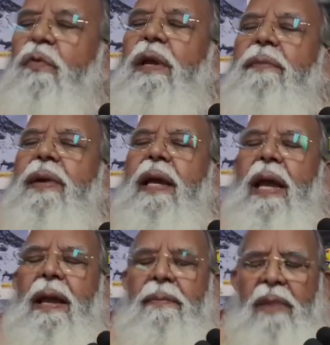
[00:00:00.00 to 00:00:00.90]

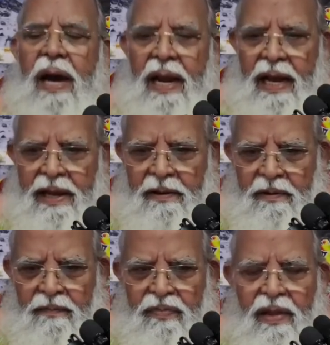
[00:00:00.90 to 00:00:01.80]
became
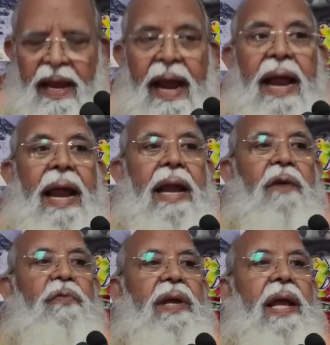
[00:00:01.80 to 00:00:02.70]
alive,
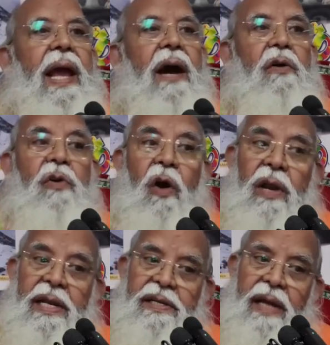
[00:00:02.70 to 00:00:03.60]
and we have
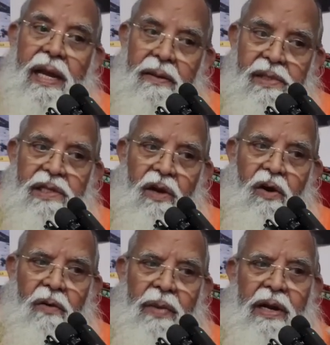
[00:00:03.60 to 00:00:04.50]
knowledge. Animals
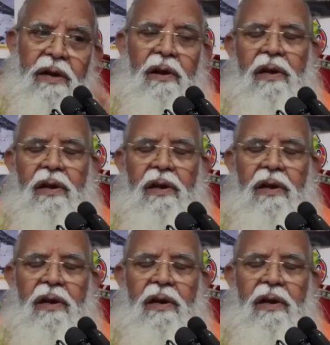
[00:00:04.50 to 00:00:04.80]
have got better